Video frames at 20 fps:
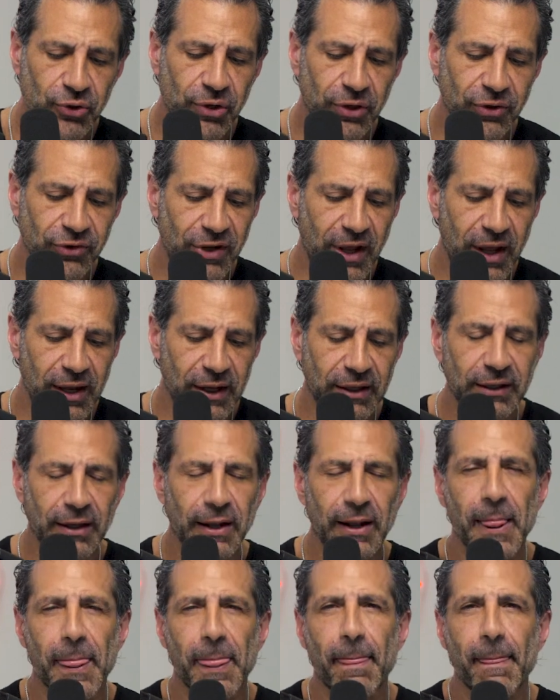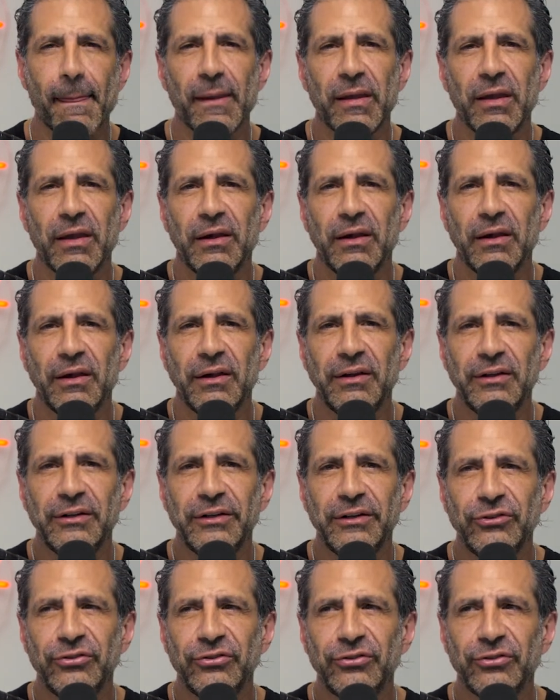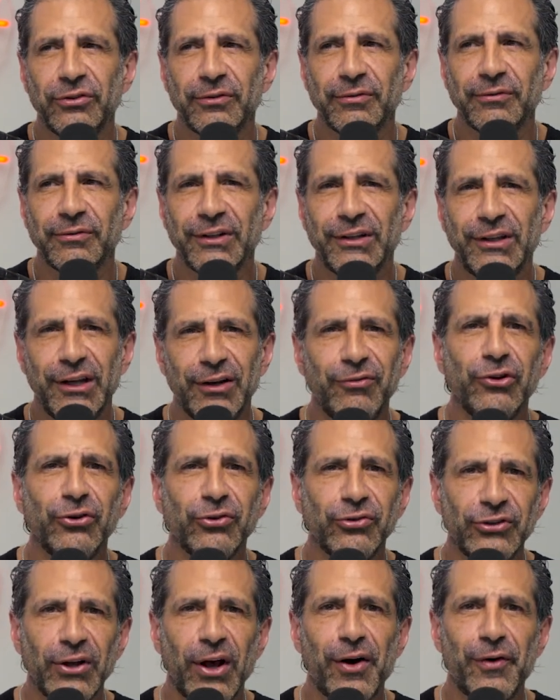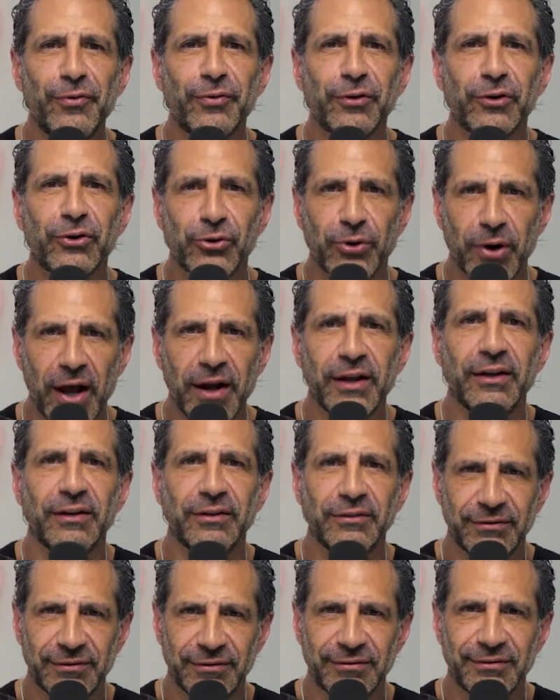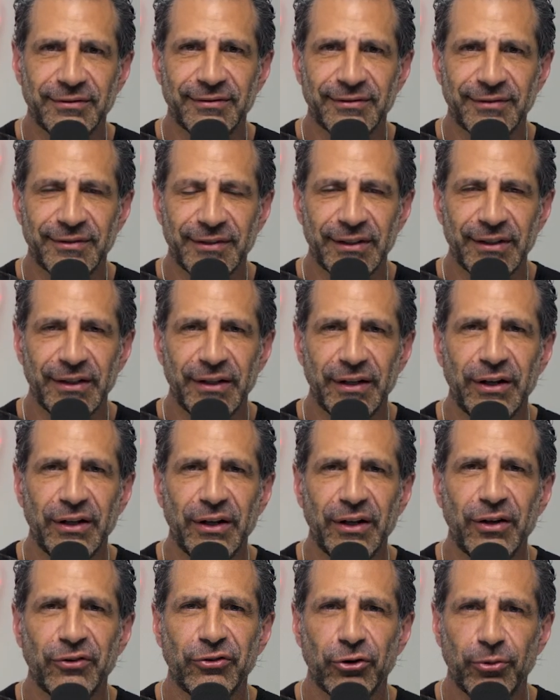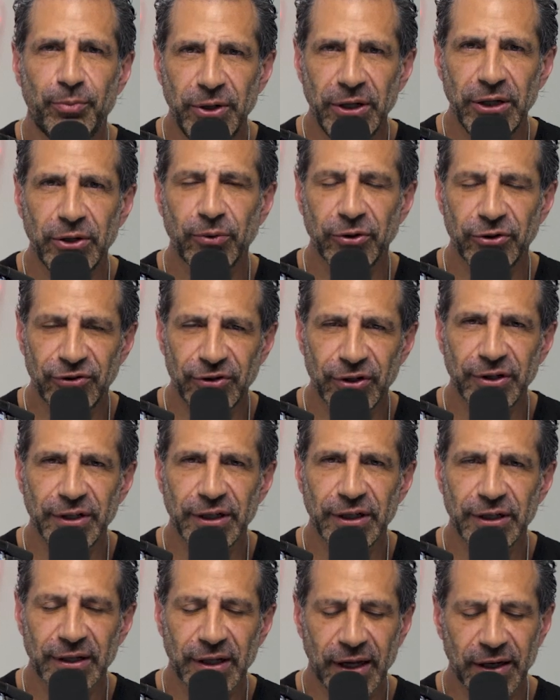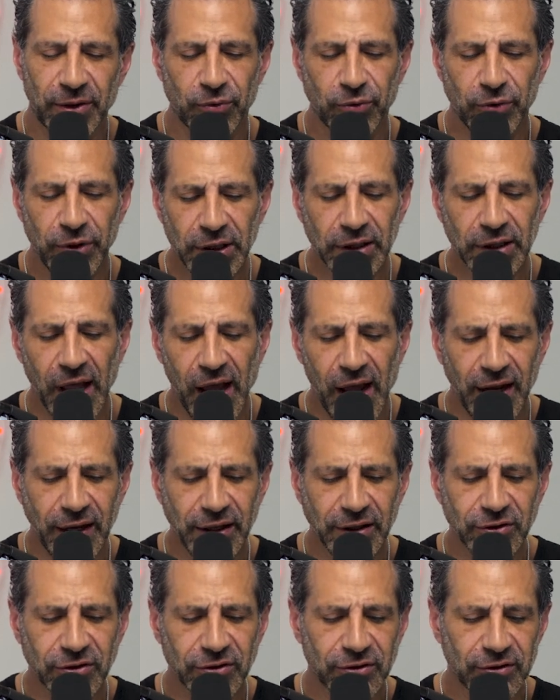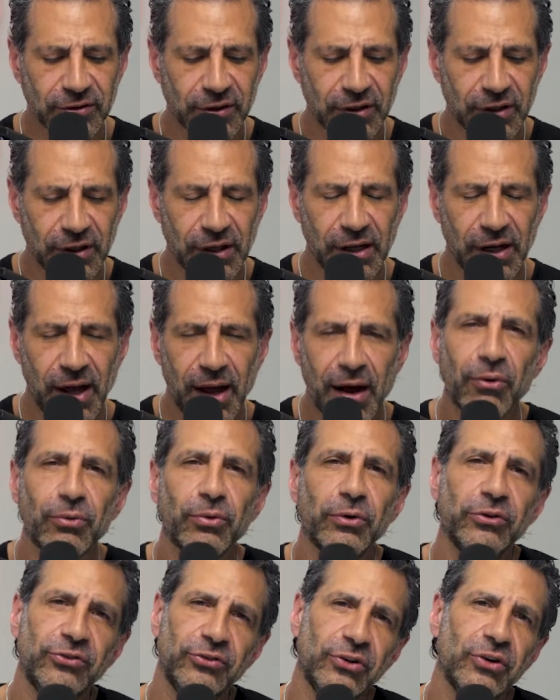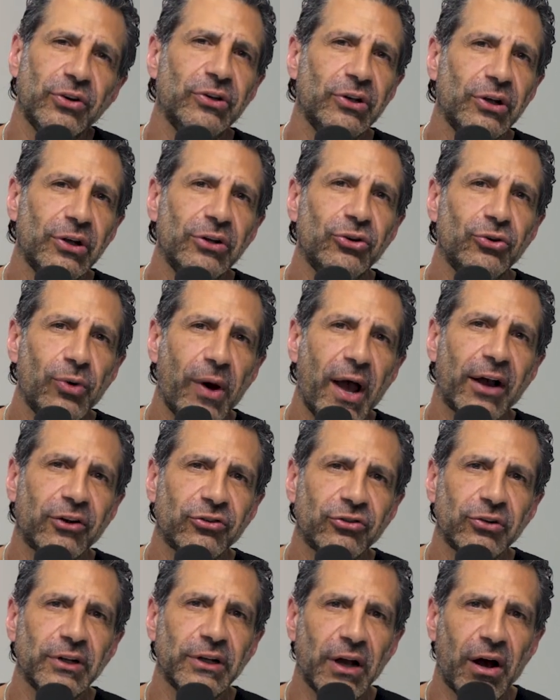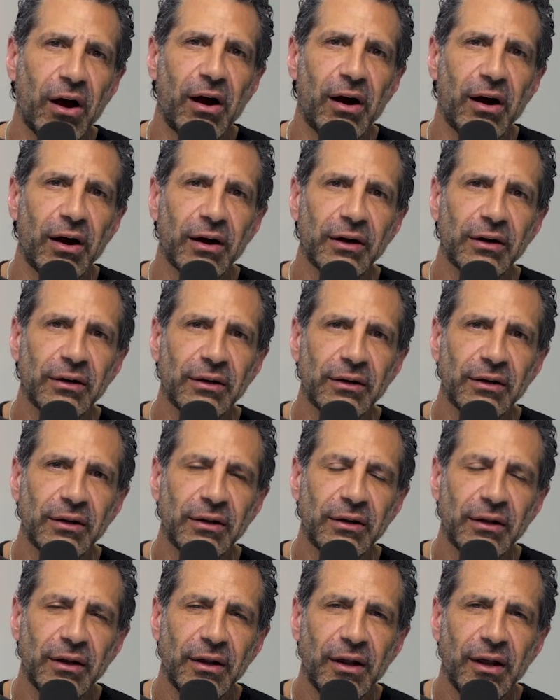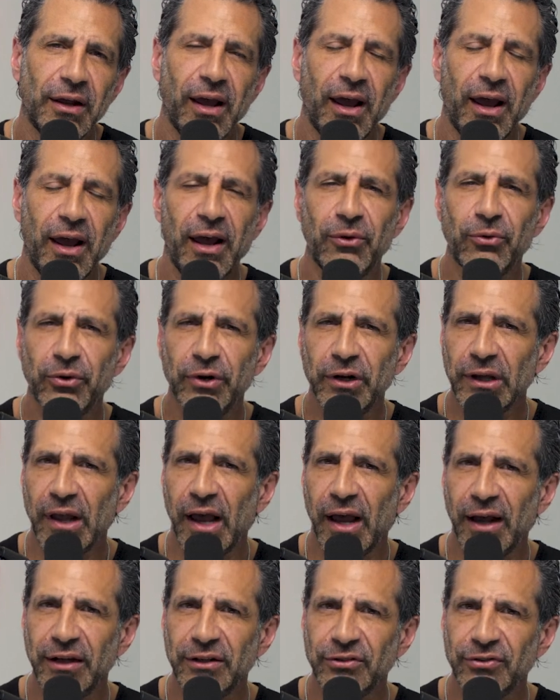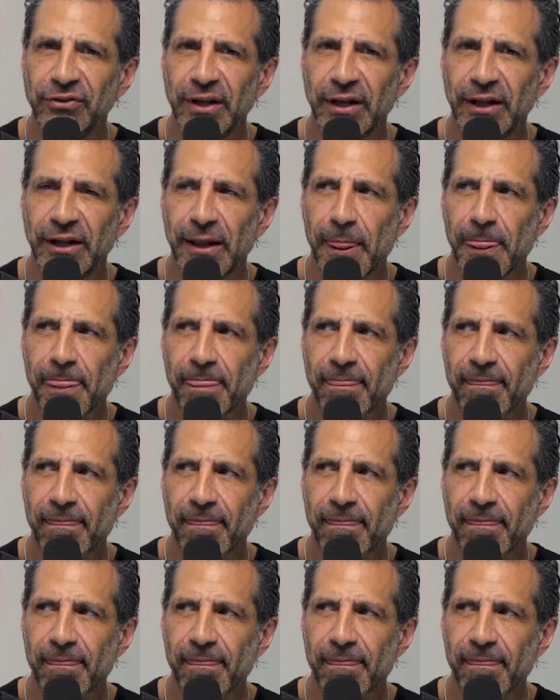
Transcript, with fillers: you can take is give yourself credit for being resilient. Like, realize how resilient you actually are, and realize that